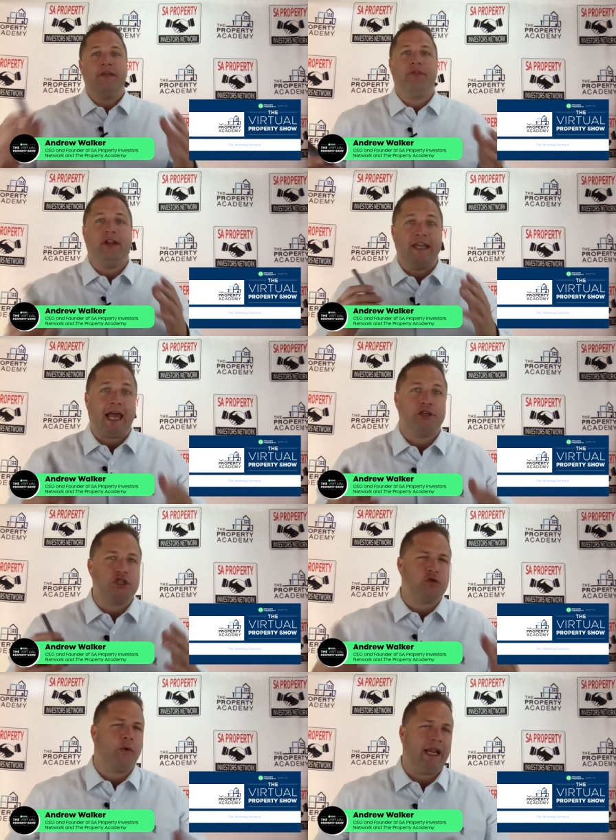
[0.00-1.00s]
the next
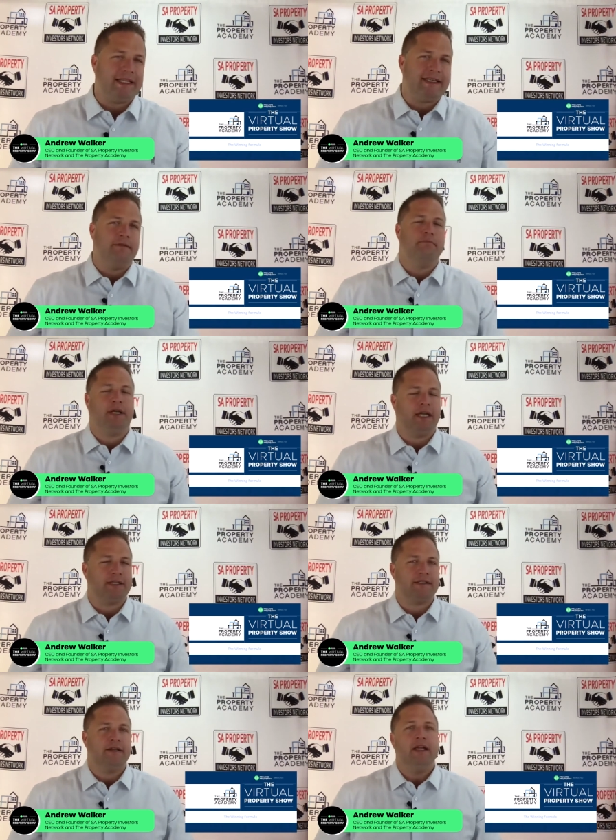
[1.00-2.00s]
20
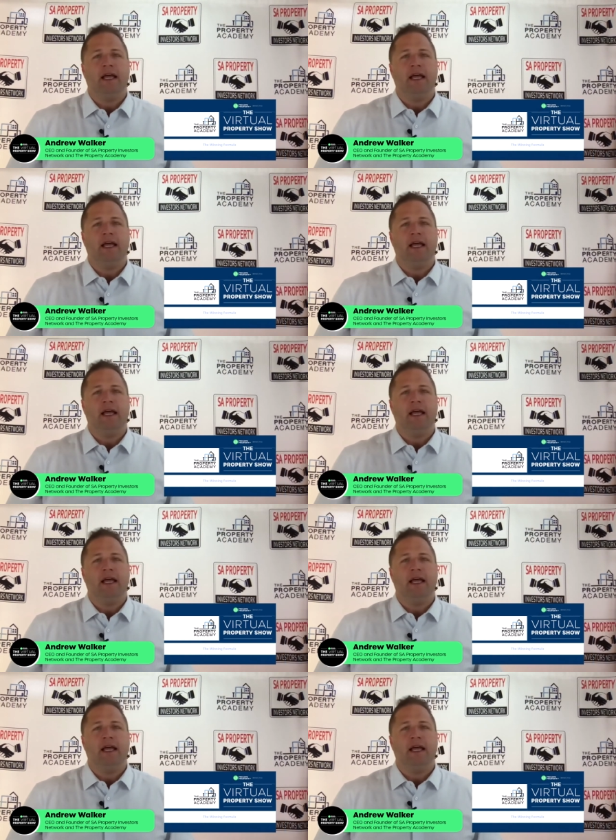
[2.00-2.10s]
minutes.